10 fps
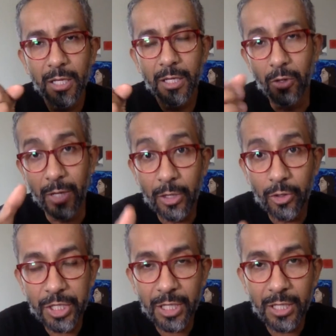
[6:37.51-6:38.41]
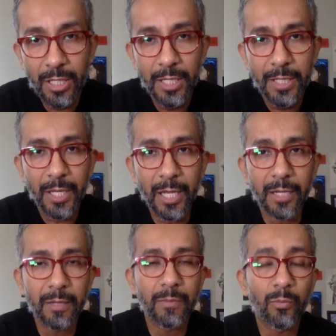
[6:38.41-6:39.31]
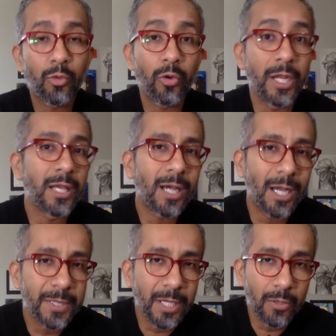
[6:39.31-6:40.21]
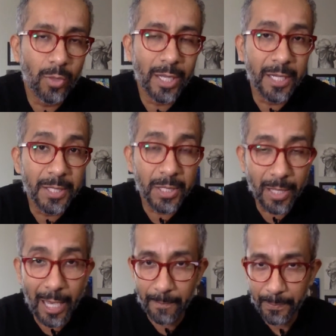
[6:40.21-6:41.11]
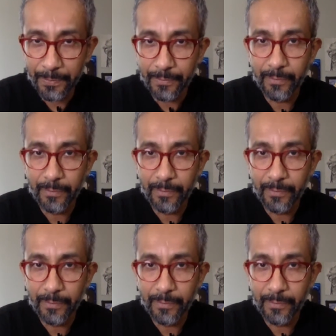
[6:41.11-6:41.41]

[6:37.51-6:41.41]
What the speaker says: your energy in creating content related to that.